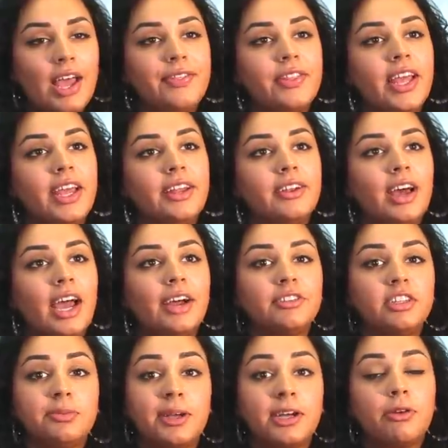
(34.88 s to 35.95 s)
And then I
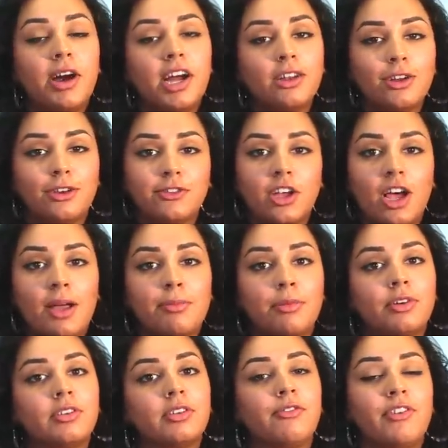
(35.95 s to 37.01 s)
have to spend quite a lot of
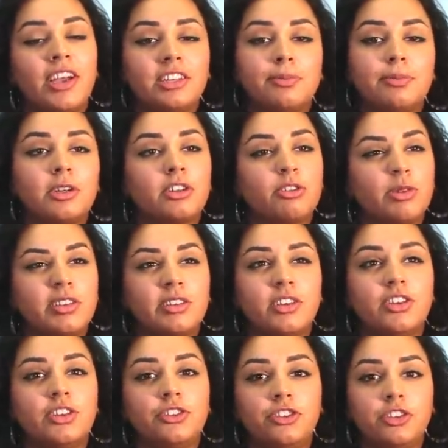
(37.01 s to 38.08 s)
time on Facebook,
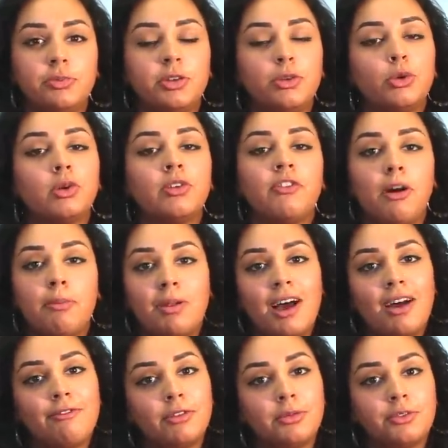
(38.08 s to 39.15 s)
Twitter, YouTube, and all of our
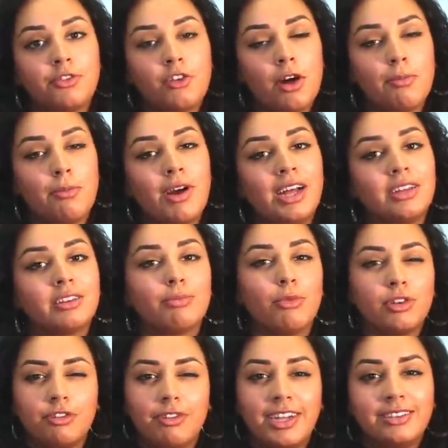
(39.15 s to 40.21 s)
platforms for our brands,
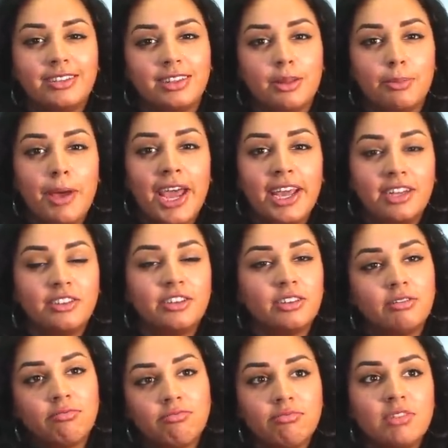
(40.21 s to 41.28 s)
moderating the page.
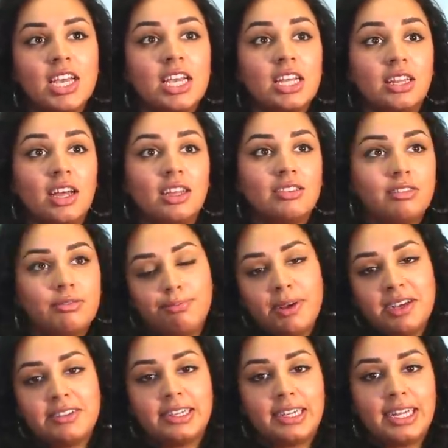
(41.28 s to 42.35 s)
And that's
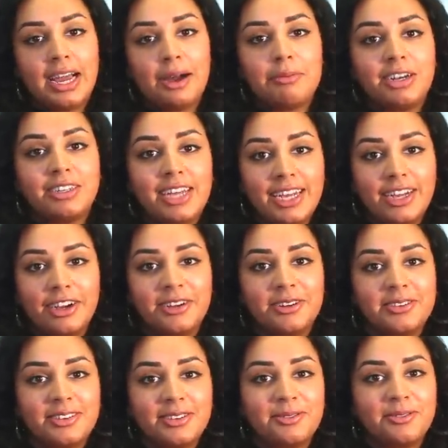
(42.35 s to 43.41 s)
basically how my day
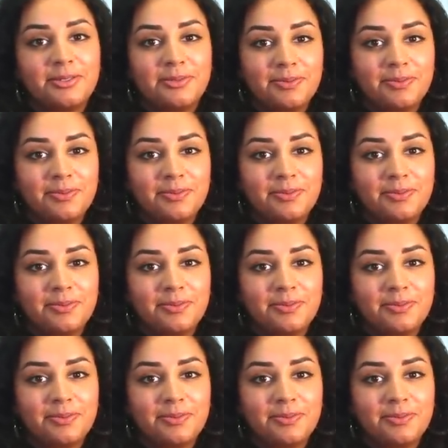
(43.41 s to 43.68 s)
goes.